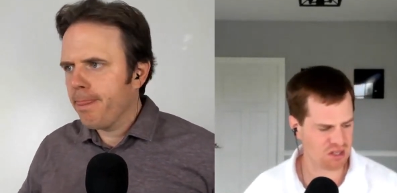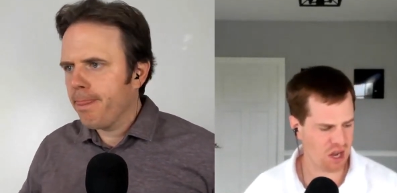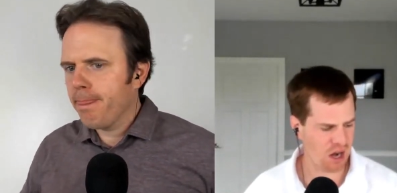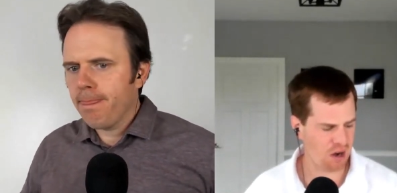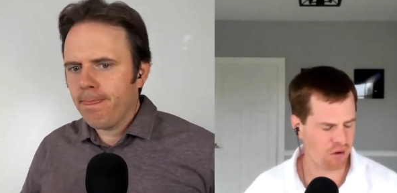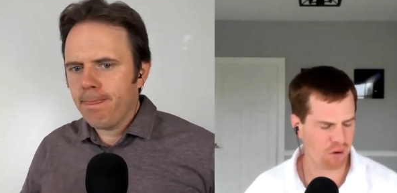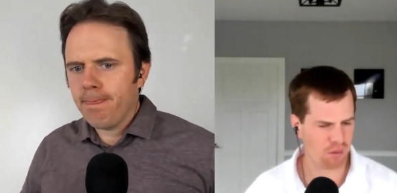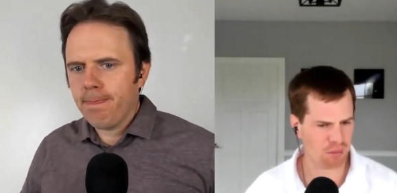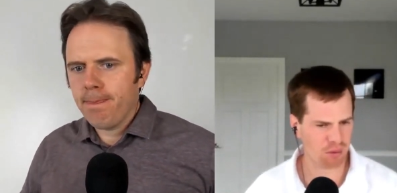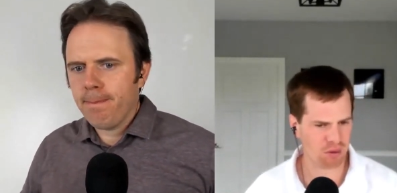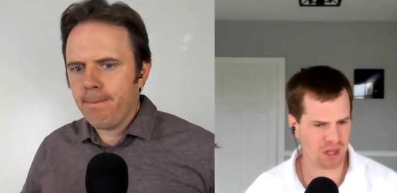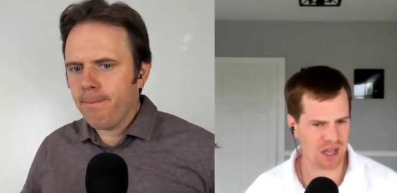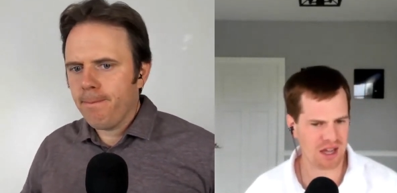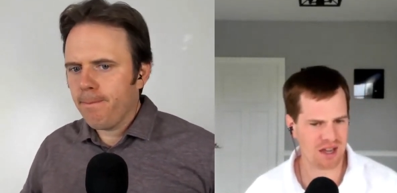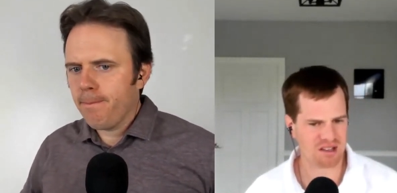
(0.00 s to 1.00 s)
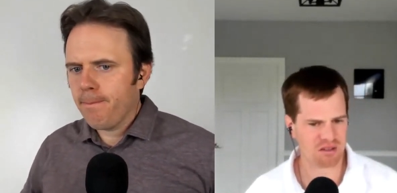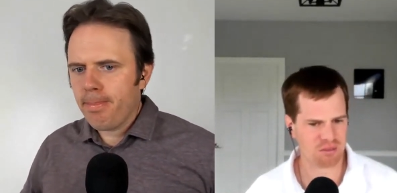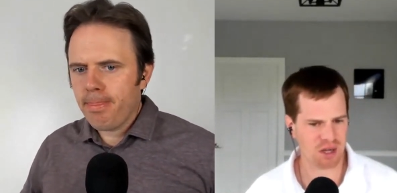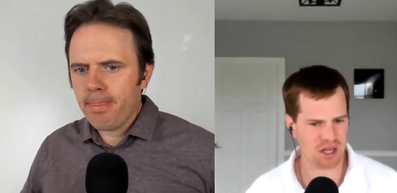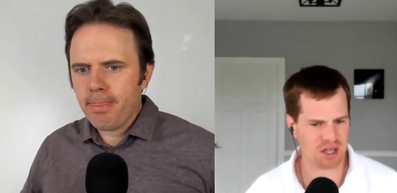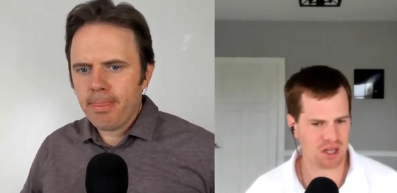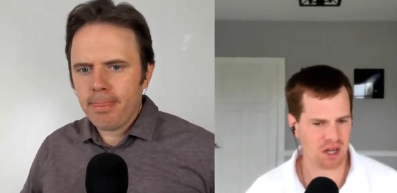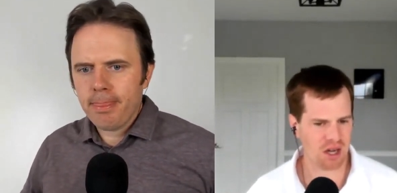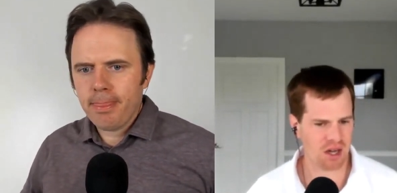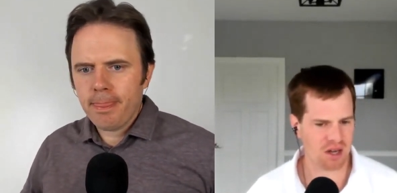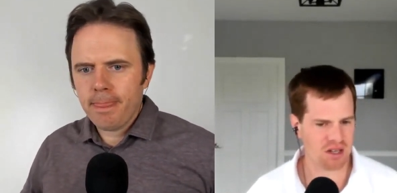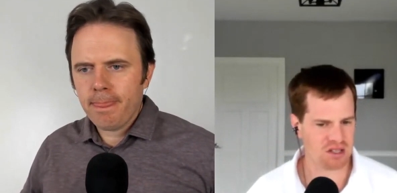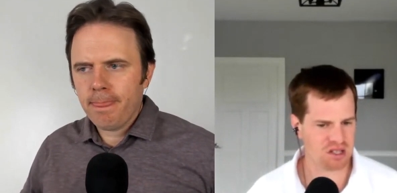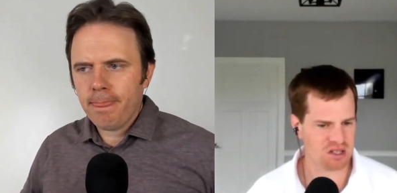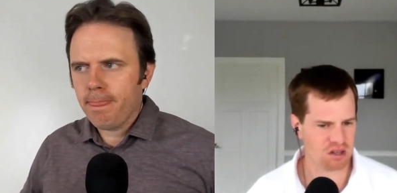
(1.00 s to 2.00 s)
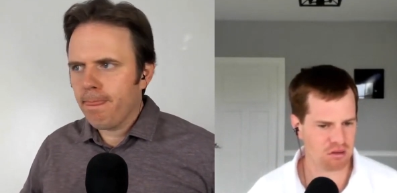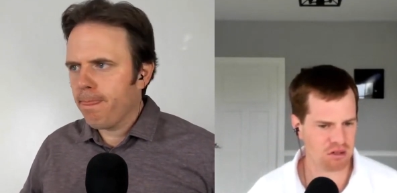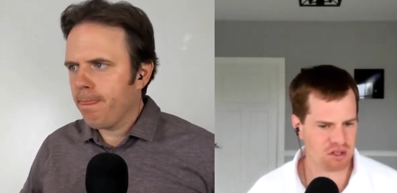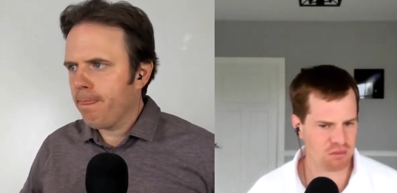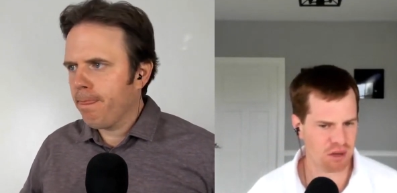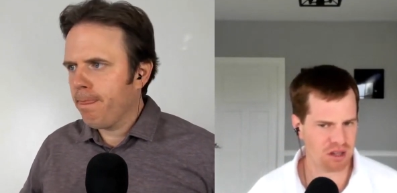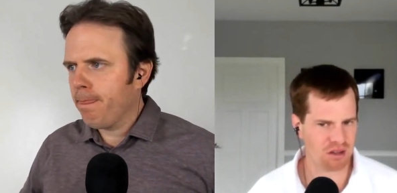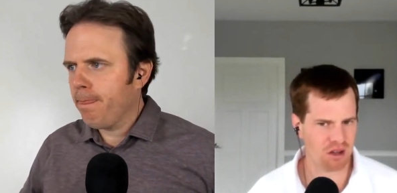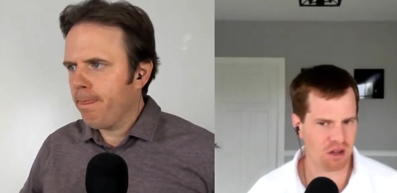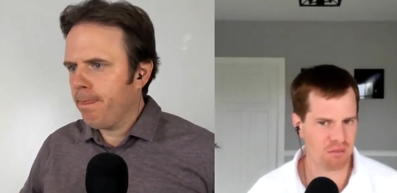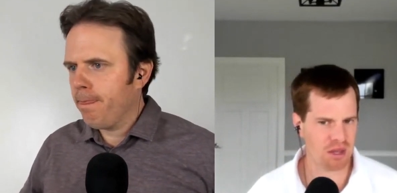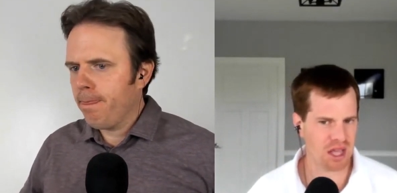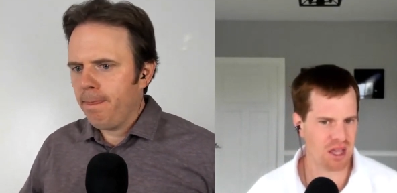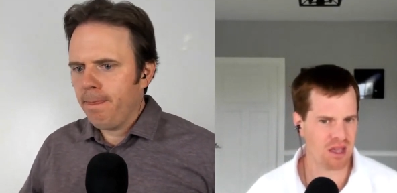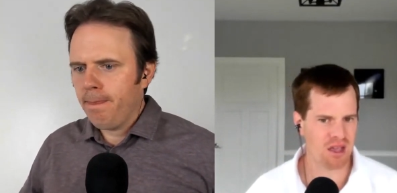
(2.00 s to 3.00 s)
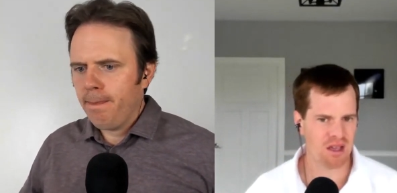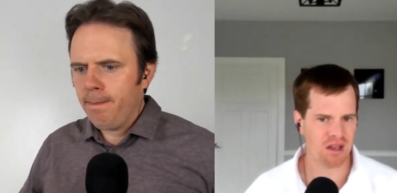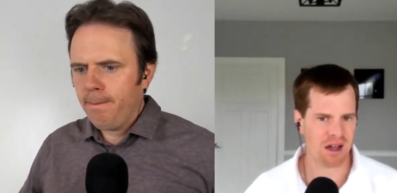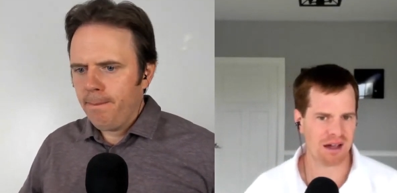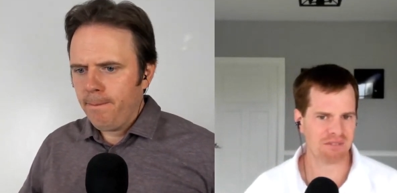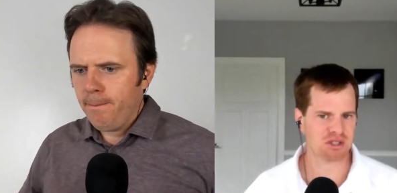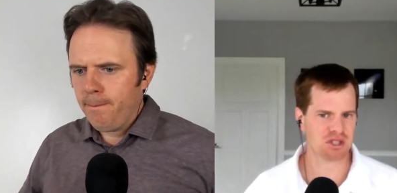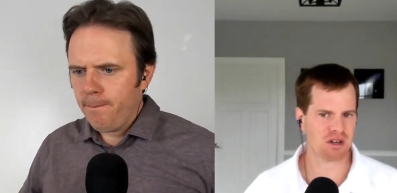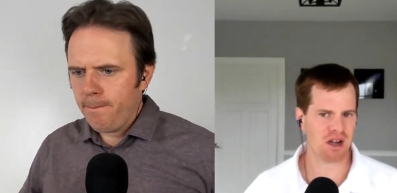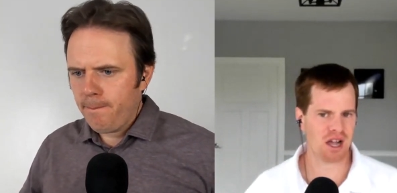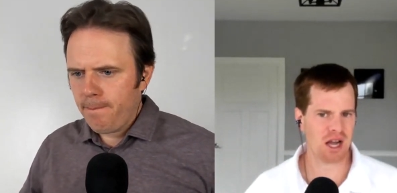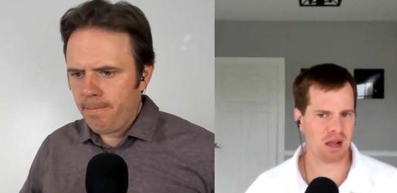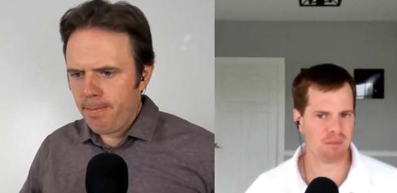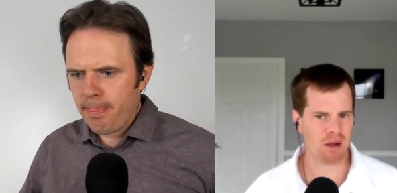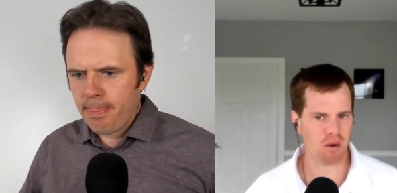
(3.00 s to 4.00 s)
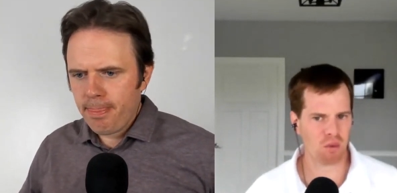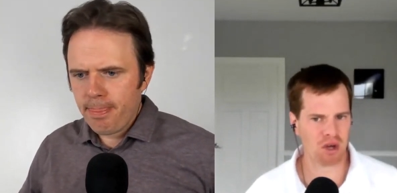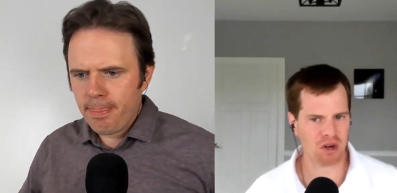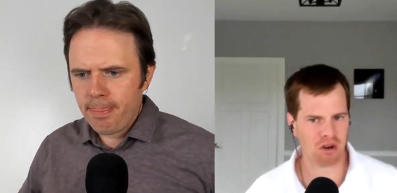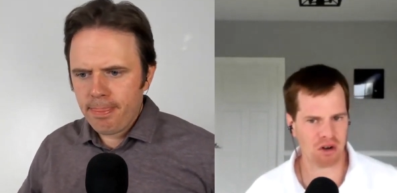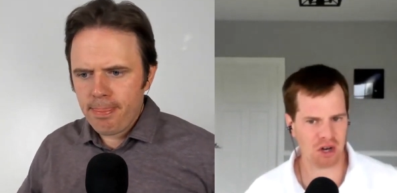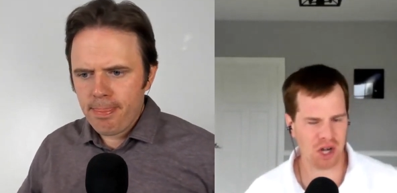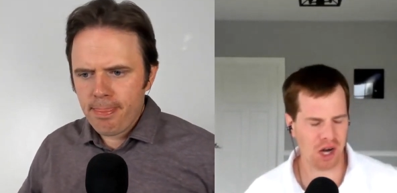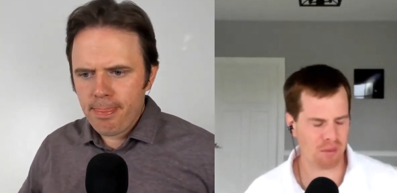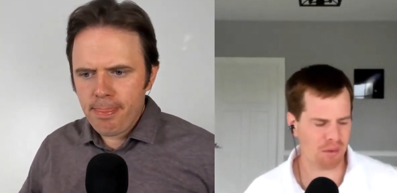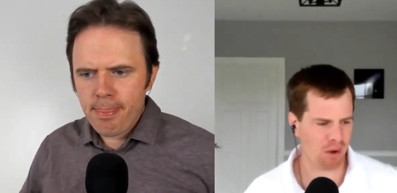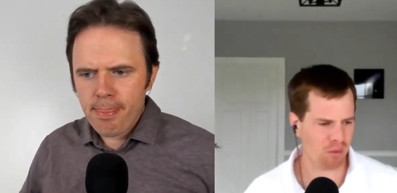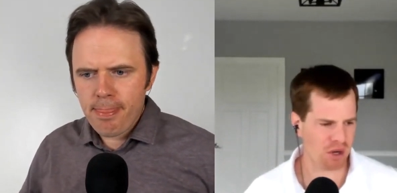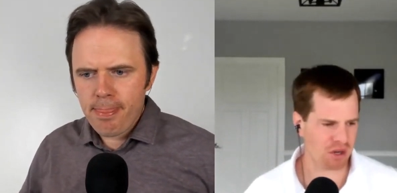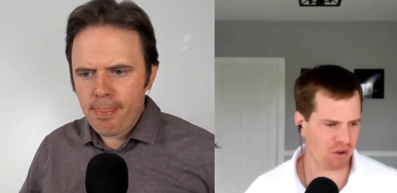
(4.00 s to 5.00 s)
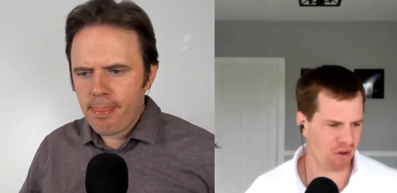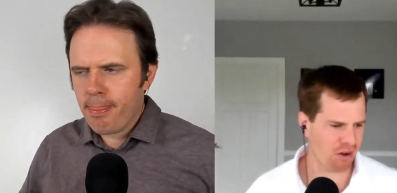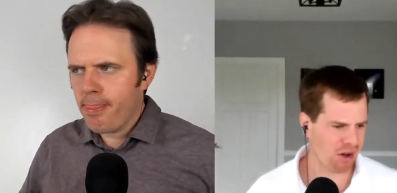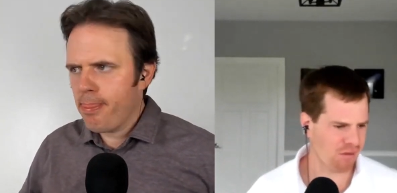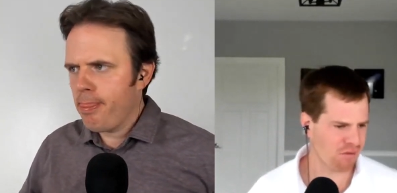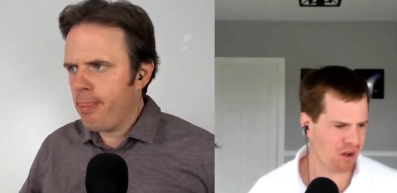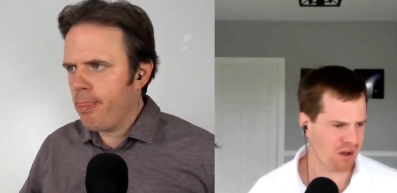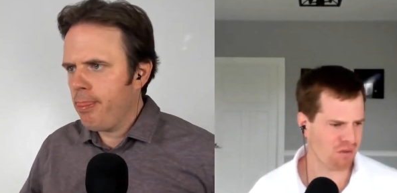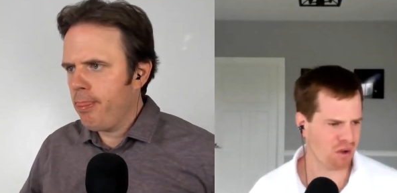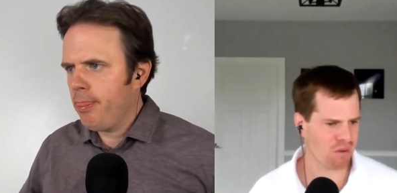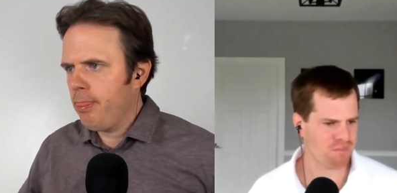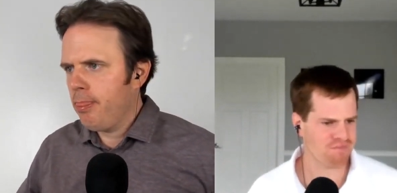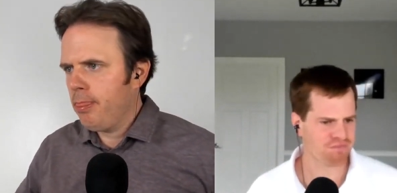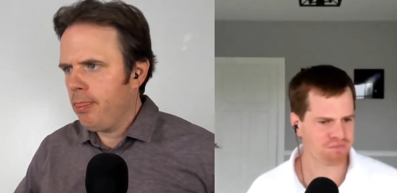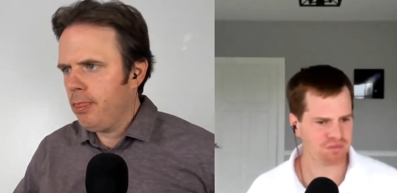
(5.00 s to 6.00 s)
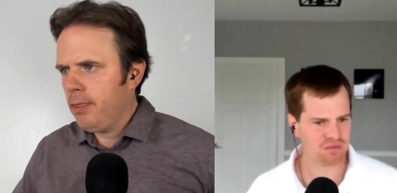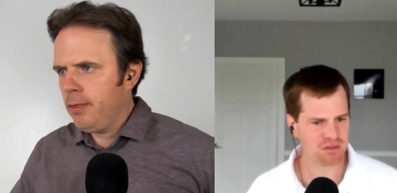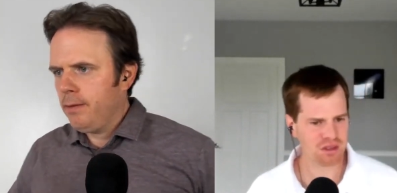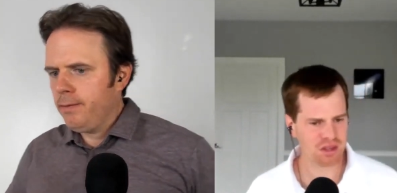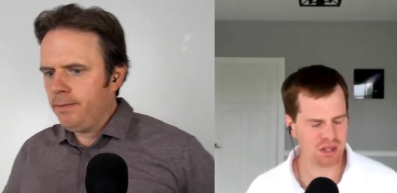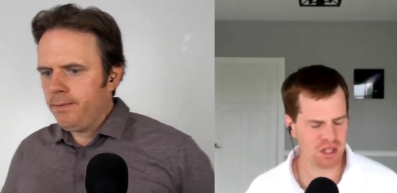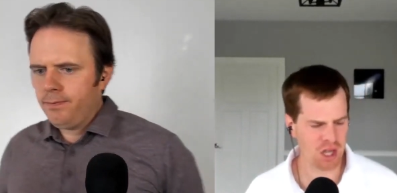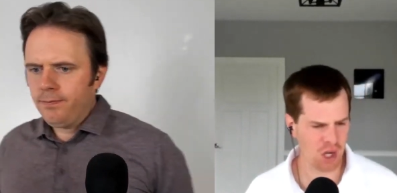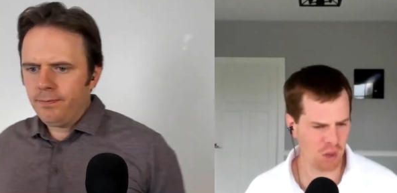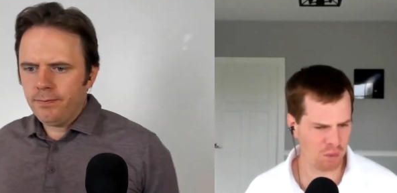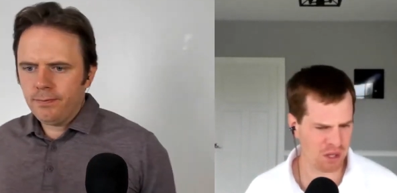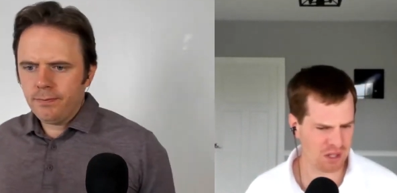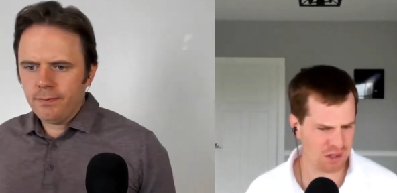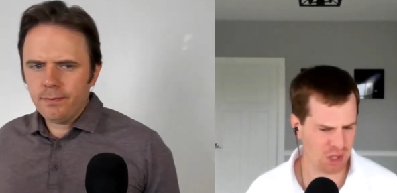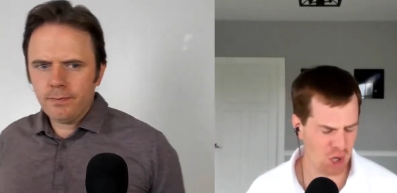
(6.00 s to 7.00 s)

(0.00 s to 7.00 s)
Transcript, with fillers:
Speaker 1: terrible gas. My God, it just hurts my tummy. I've tried them. I went on them. I went off of them. I went